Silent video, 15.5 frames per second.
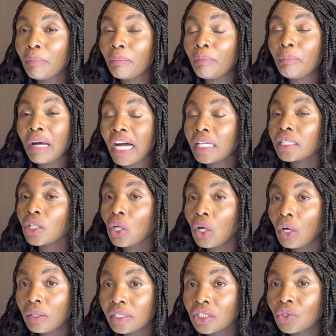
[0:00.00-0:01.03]
backed
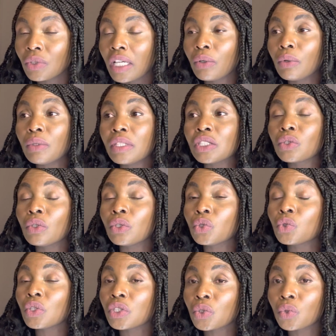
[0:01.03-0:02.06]
loans. You can always go to
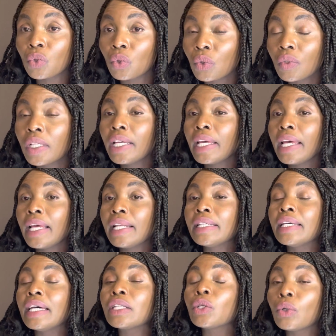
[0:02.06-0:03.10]
the school and
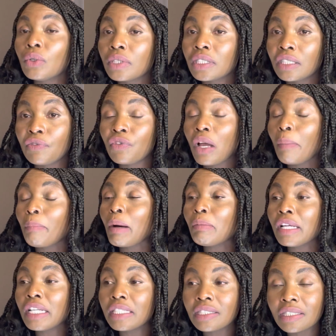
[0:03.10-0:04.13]
get loans. If you're a
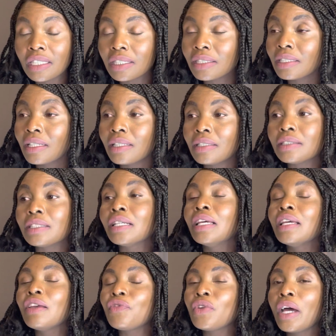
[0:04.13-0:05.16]
permanent resident,
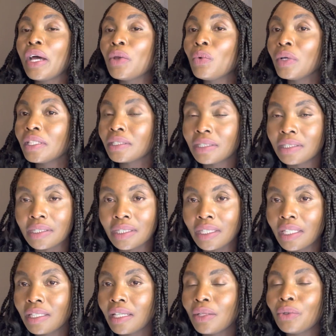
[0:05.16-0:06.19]
if you're a US
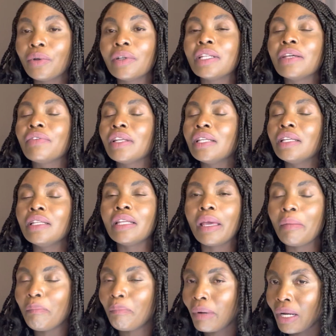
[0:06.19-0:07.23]
citizen, then you don't even need
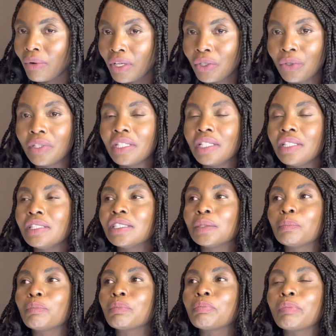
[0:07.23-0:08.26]
Empower. You don't need this
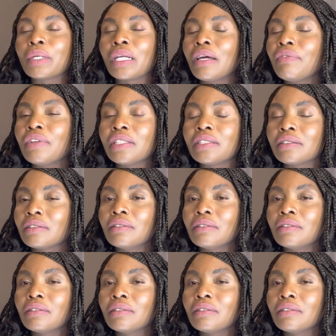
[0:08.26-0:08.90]
private,